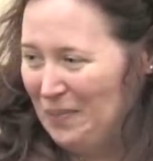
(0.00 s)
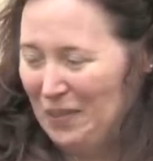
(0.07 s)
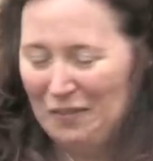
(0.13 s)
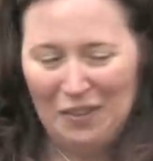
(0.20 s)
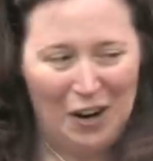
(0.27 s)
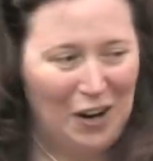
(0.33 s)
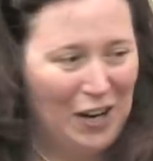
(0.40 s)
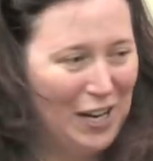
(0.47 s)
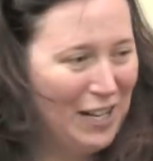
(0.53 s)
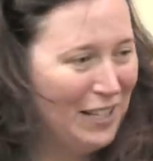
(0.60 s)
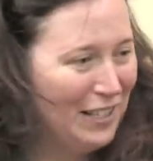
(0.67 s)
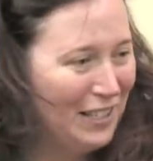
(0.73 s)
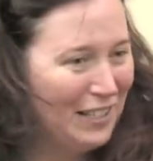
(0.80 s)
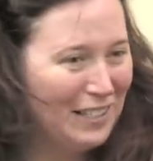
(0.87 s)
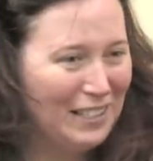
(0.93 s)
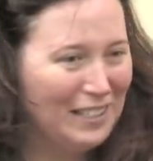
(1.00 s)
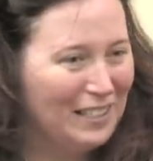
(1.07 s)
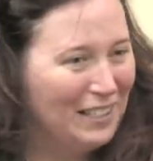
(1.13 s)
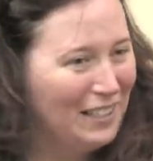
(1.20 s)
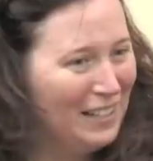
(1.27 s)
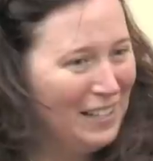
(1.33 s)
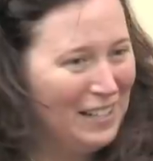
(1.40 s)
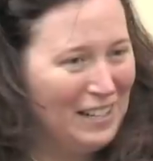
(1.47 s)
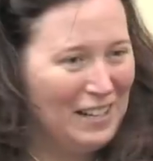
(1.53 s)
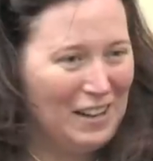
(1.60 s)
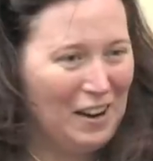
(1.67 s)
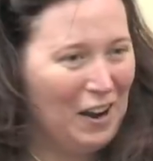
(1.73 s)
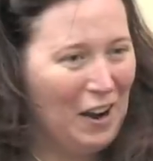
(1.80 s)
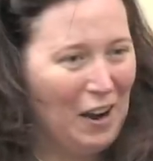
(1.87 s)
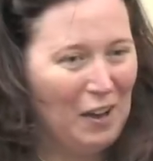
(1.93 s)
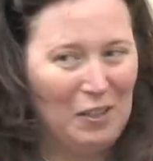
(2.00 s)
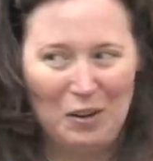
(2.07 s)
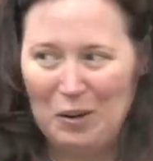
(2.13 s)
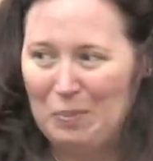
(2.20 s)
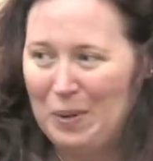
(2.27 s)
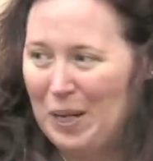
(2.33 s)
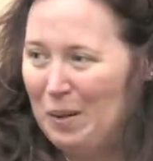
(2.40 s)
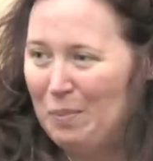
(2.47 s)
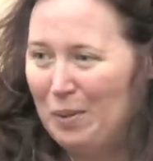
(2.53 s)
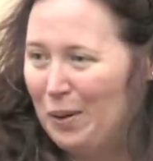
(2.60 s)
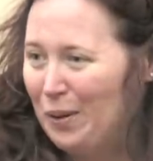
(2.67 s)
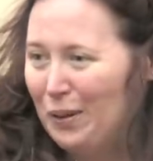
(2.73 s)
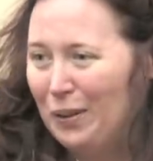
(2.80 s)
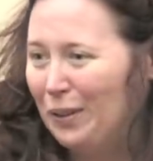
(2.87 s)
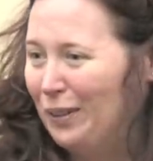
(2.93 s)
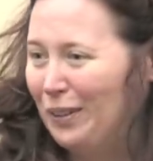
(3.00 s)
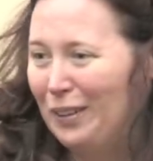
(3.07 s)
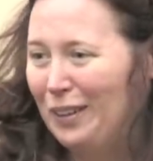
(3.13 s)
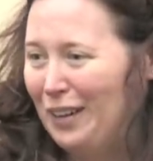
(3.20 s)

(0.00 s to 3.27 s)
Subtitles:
various other people